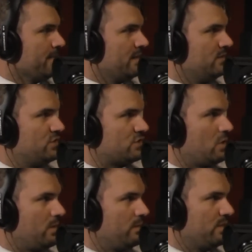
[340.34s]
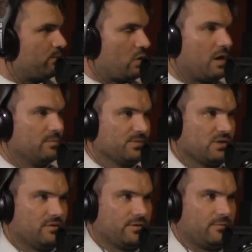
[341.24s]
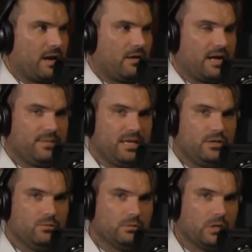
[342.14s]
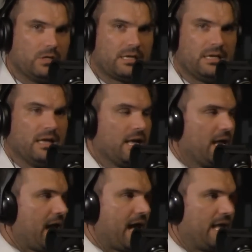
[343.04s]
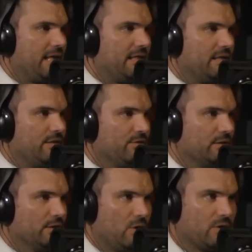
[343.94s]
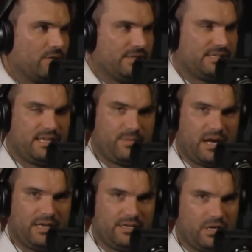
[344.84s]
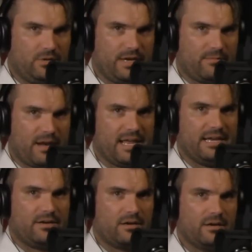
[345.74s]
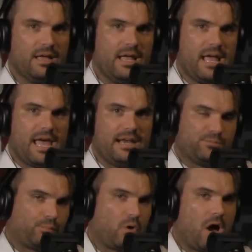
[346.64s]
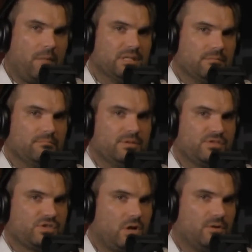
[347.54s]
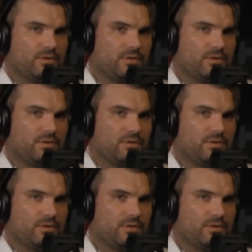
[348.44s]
just going with the problem-solving route. I mean, you look at the logo that's sitting behind Cody right here, and it's Problem Solver